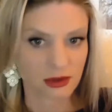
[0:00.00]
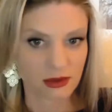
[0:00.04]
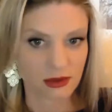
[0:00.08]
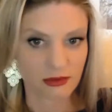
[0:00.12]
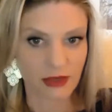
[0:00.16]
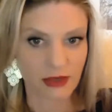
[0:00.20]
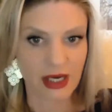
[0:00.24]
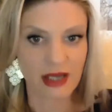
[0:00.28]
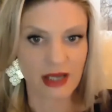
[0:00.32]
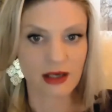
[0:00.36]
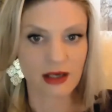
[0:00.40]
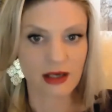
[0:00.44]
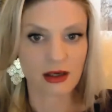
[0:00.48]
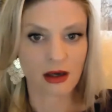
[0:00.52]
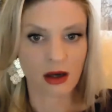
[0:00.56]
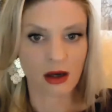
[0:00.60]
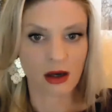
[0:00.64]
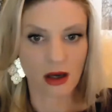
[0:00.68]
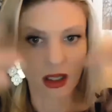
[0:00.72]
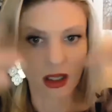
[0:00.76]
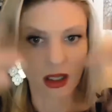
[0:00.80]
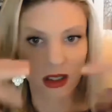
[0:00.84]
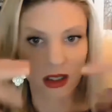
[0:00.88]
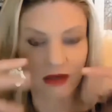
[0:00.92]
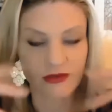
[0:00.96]
Right?
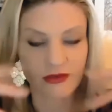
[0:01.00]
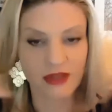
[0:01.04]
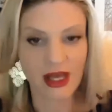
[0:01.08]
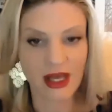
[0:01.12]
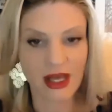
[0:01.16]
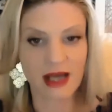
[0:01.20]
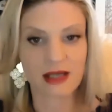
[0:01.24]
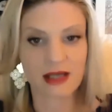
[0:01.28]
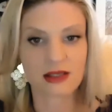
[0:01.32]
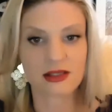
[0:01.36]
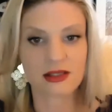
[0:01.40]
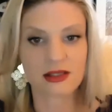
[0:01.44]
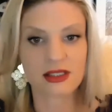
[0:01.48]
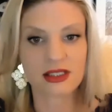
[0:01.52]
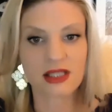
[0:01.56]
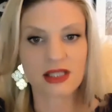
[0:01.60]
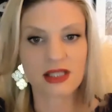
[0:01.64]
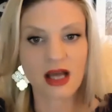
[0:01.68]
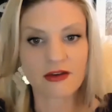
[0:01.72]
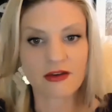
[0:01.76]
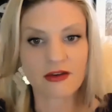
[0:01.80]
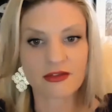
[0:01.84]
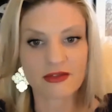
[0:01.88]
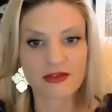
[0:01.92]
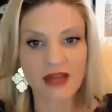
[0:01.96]
All of that
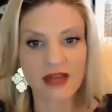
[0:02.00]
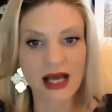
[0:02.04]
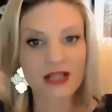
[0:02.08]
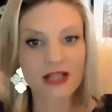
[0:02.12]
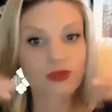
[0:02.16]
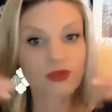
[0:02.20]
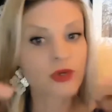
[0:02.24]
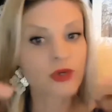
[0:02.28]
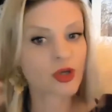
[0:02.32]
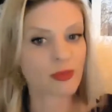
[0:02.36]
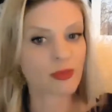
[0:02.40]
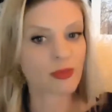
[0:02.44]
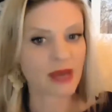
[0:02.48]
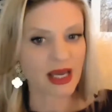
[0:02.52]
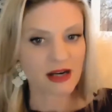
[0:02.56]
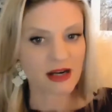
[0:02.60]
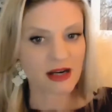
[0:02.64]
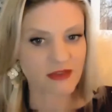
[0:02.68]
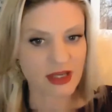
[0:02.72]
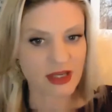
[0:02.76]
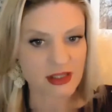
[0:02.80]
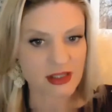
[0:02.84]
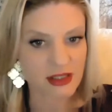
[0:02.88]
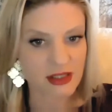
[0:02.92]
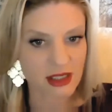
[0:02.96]
stuff. That's what you're
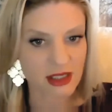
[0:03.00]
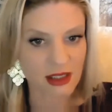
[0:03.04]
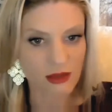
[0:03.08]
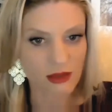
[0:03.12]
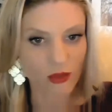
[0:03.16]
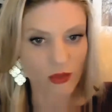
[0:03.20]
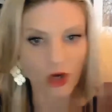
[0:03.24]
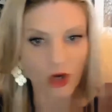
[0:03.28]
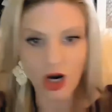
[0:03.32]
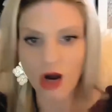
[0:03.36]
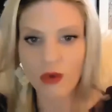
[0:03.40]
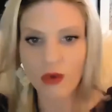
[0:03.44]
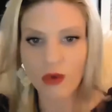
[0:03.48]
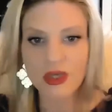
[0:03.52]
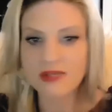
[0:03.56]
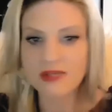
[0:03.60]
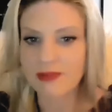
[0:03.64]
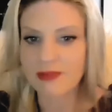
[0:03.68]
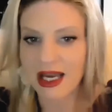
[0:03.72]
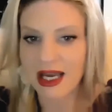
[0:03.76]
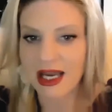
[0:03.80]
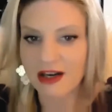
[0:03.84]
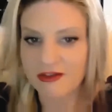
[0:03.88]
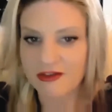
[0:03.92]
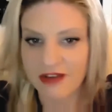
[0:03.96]
manifesting. We're always
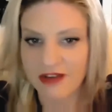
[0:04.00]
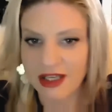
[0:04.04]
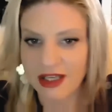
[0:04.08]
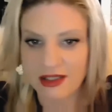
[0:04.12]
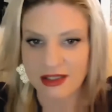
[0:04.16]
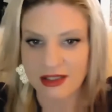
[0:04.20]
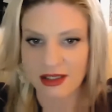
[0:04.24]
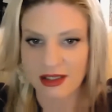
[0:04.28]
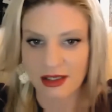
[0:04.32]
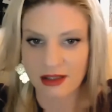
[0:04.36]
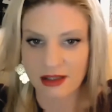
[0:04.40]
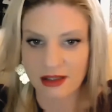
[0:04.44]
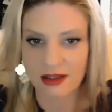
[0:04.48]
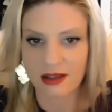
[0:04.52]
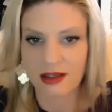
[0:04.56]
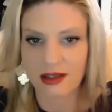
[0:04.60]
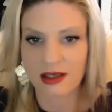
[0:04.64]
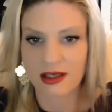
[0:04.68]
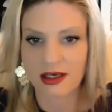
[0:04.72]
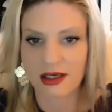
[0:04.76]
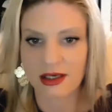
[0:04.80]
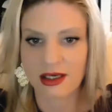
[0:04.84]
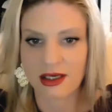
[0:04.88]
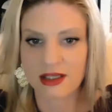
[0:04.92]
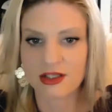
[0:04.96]
manifesting.
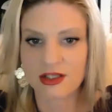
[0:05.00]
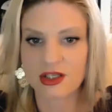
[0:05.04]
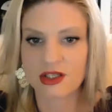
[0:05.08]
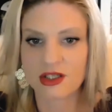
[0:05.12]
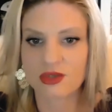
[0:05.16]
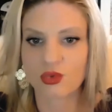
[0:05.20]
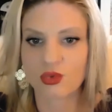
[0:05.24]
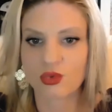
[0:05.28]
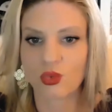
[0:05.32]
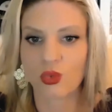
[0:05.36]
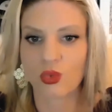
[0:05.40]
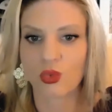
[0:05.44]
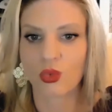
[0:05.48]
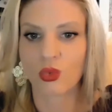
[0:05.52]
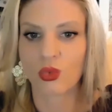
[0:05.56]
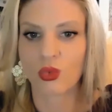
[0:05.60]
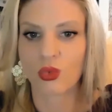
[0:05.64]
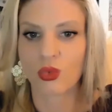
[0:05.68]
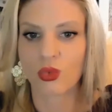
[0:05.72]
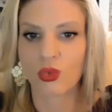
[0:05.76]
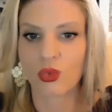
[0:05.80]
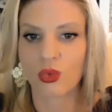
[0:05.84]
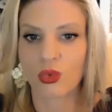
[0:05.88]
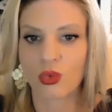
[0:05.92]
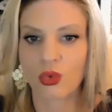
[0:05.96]
It's just,
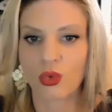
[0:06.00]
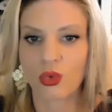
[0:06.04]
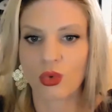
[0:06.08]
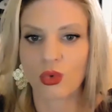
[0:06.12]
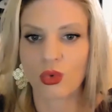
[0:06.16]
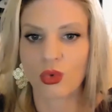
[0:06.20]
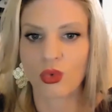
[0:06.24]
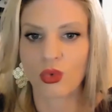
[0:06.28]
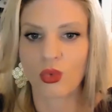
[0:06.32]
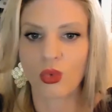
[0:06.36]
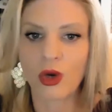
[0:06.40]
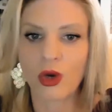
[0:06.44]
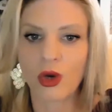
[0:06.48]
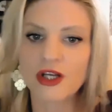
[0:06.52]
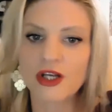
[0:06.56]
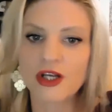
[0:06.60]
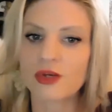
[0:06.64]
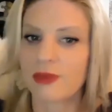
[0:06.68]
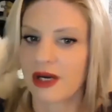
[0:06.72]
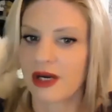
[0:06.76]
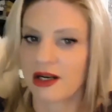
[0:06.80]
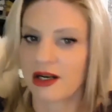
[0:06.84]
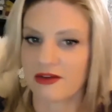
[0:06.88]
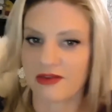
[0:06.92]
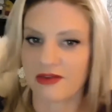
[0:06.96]
what are
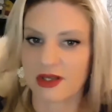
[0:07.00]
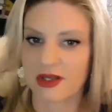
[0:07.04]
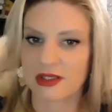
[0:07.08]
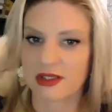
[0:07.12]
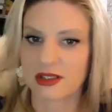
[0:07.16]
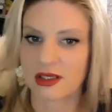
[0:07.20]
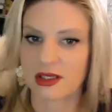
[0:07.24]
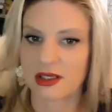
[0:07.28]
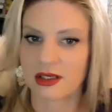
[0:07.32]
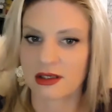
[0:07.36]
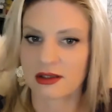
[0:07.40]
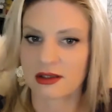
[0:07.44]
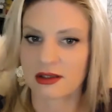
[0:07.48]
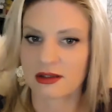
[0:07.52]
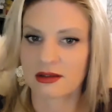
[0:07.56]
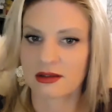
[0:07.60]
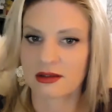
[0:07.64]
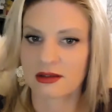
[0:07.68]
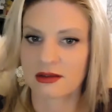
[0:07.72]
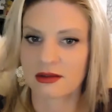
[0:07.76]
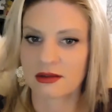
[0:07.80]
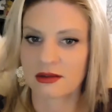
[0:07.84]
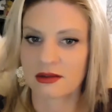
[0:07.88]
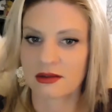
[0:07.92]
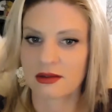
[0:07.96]
you manifesting?
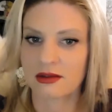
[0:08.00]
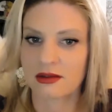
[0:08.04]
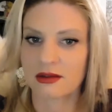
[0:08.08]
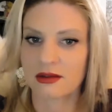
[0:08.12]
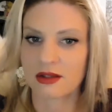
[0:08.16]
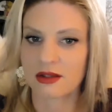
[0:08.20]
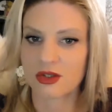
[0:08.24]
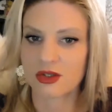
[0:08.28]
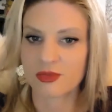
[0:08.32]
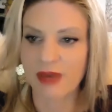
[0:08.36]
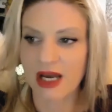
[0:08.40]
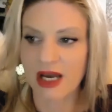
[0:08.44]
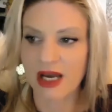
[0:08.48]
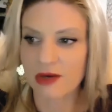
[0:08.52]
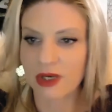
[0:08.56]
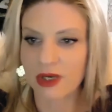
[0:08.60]
Those bad